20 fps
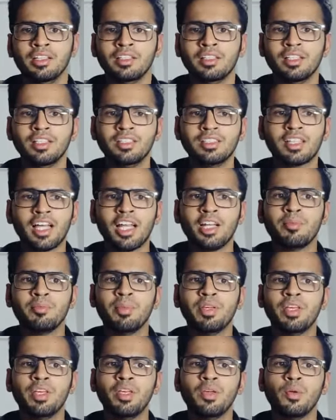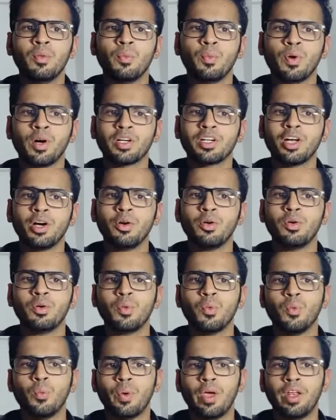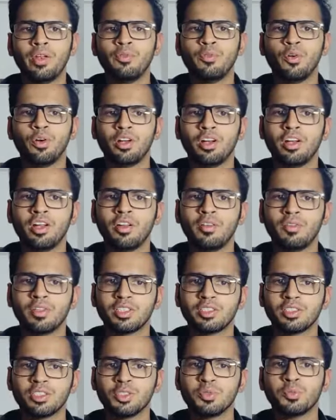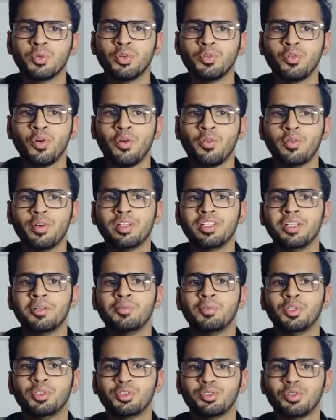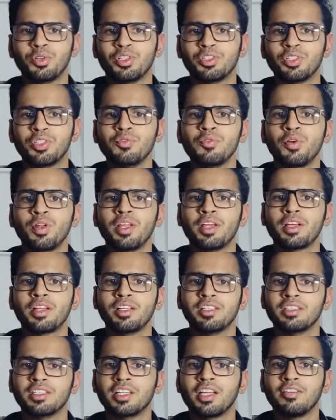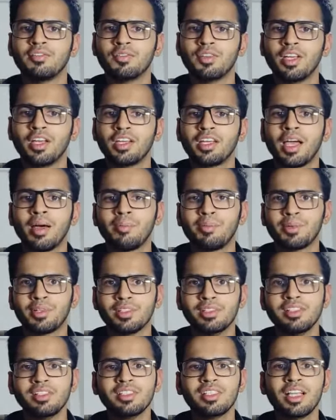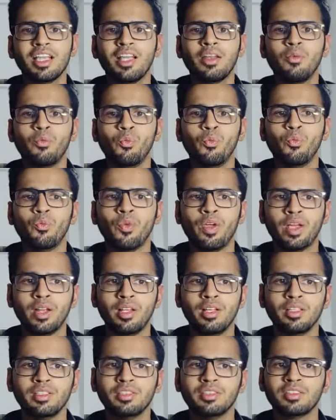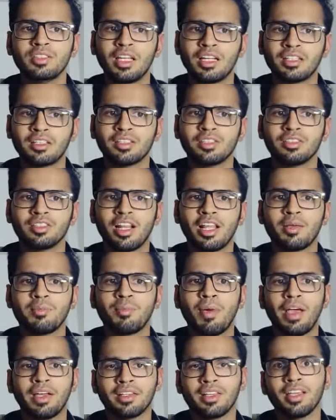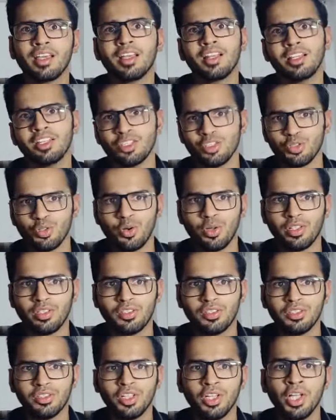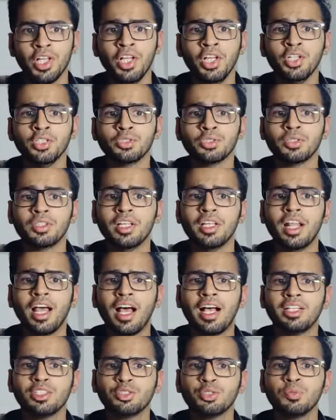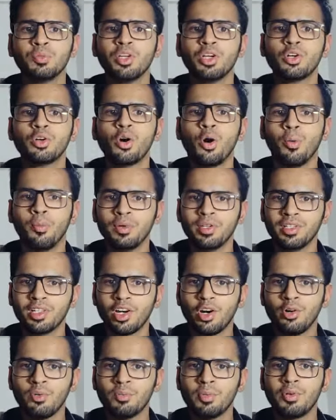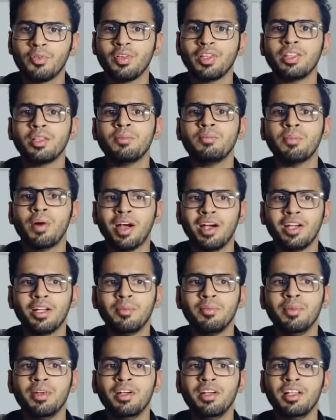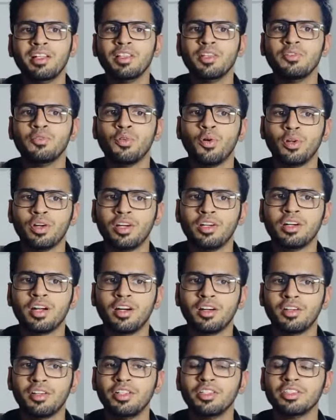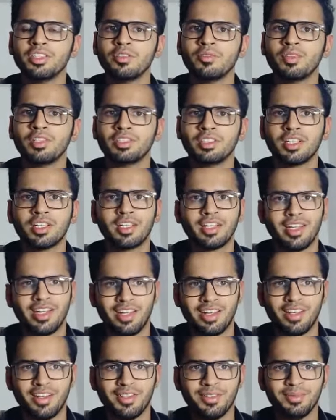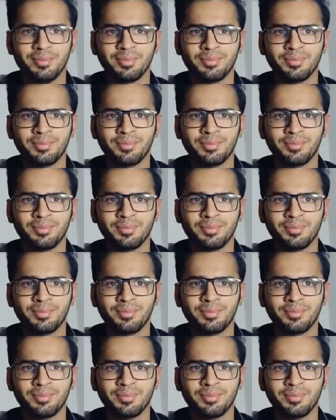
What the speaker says: This can be worked out when foreign investors put forward their persuasion for increasing FDI capitals in various sectors like banking and insurance. So there has to be a common ground between the parliament and the foreign countries investing in India.